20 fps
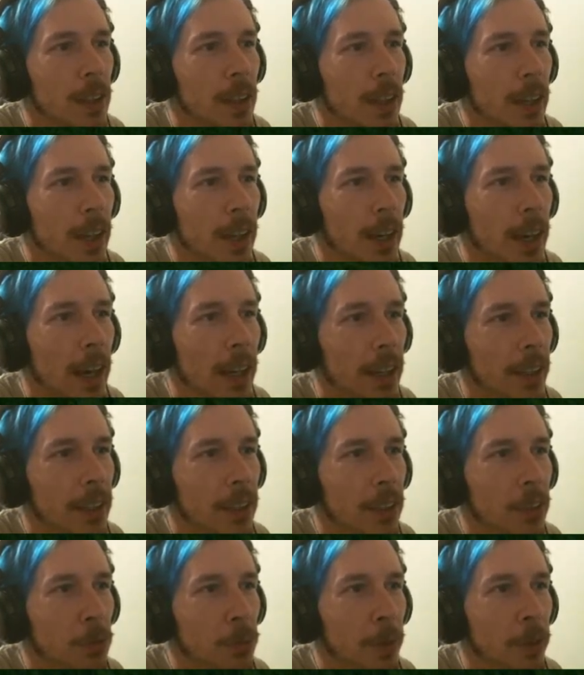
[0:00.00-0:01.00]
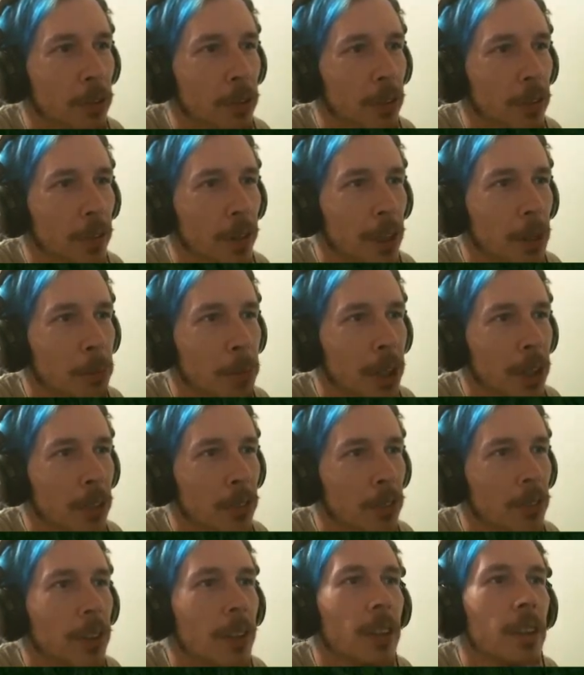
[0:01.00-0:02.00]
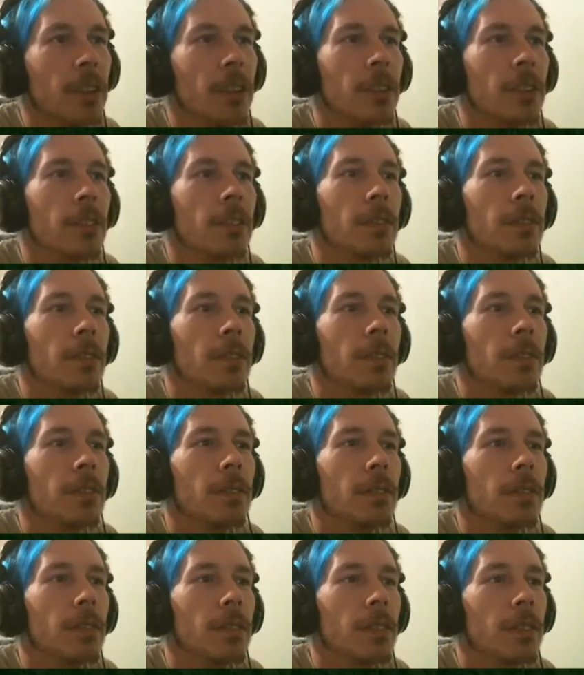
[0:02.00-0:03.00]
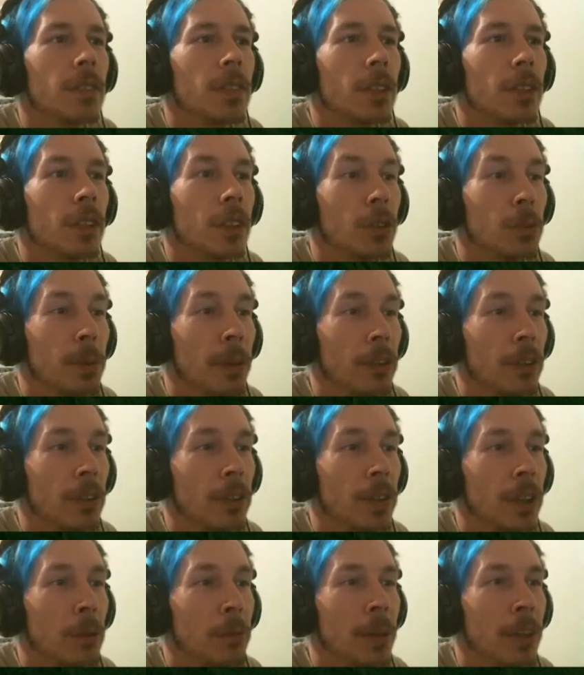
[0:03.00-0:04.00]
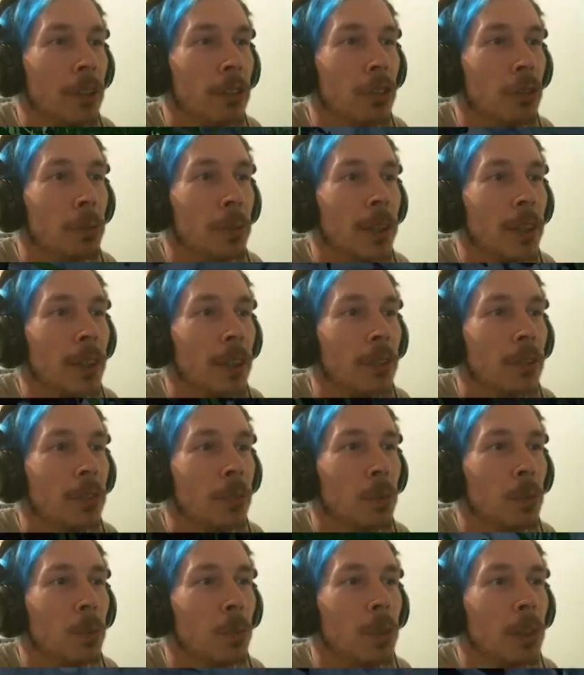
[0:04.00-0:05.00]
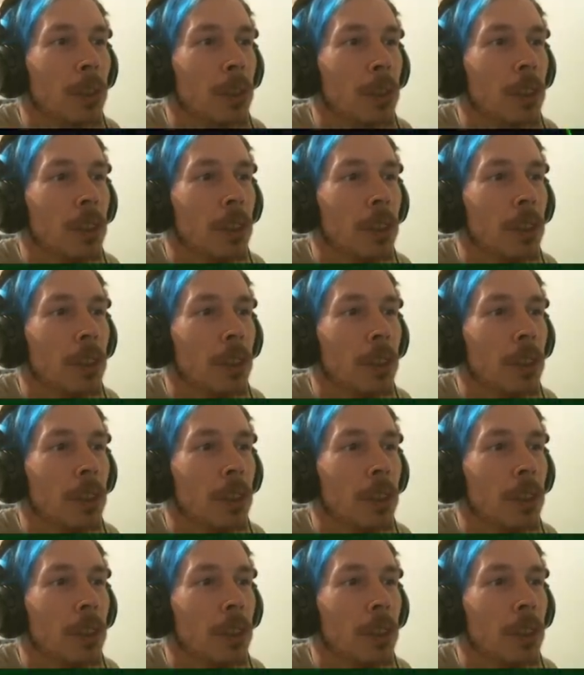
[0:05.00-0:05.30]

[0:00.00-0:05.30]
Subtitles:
And I like it especially around the base, or especially around the base just because, for one,